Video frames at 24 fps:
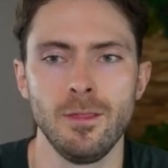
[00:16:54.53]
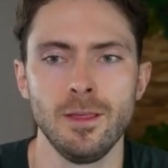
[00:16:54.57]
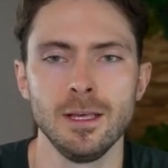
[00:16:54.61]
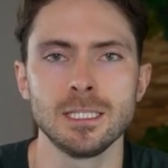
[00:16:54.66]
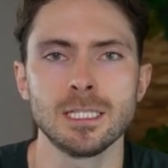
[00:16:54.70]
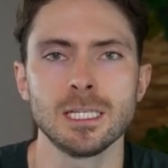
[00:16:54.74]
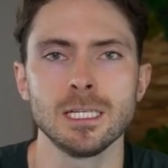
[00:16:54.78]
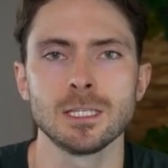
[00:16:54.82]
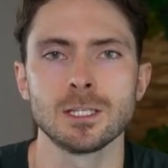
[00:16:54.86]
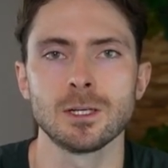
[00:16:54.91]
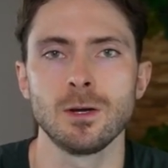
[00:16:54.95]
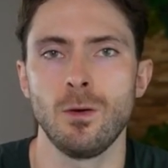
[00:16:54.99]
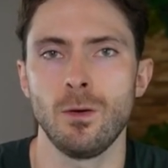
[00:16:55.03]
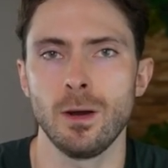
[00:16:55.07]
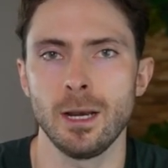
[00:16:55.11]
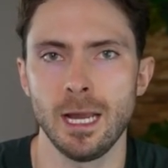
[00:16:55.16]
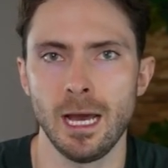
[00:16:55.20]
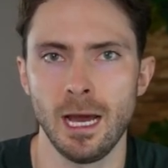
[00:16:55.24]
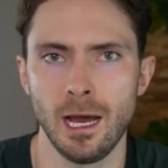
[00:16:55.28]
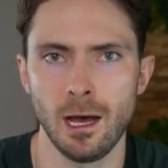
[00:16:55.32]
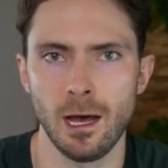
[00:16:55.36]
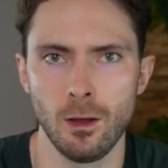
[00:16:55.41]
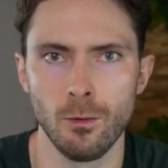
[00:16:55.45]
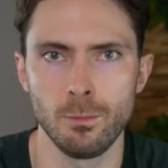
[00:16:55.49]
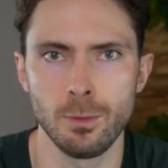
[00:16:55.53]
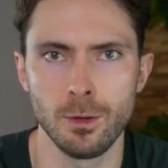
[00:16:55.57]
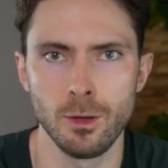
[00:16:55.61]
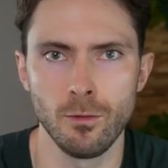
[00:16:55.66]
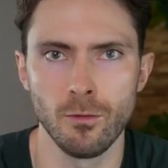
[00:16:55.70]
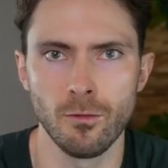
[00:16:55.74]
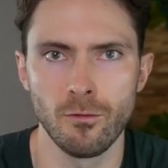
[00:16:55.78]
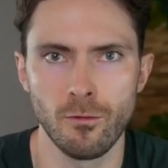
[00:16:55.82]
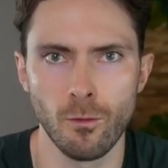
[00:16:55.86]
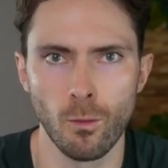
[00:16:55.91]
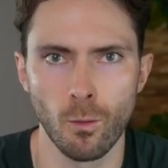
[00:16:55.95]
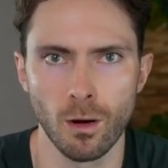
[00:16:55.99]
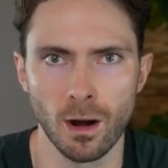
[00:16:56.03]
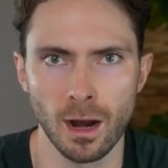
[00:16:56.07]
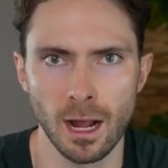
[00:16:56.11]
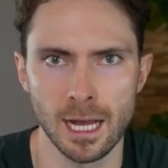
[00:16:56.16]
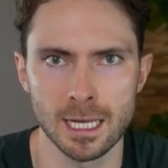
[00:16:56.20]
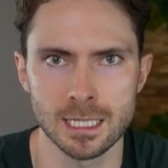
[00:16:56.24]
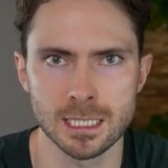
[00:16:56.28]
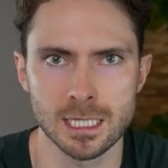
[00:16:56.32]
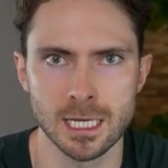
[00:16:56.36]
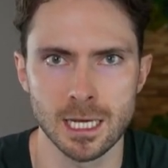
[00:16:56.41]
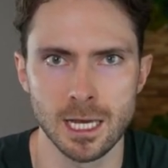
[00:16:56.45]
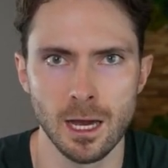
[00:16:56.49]
This is going to help you for
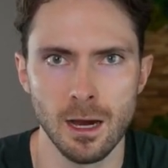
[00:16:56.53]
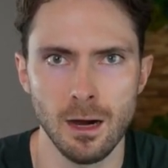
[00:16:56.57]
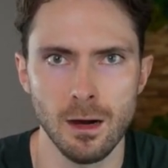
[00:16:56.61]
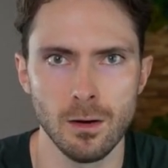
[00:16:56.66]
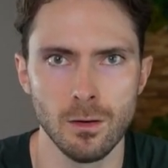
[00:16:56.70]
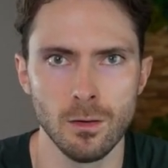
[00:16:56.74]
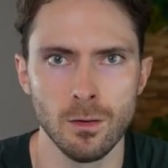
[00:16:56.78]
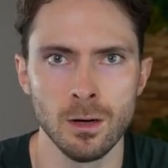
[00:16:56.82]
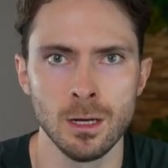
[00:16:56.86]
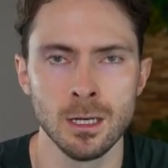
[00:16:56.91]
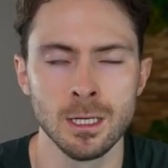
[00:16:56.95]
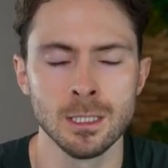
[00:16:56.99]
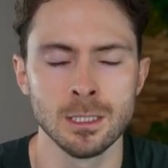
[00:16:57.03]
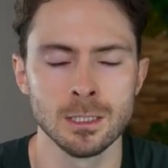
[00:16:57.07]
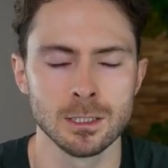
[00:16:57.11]
SEO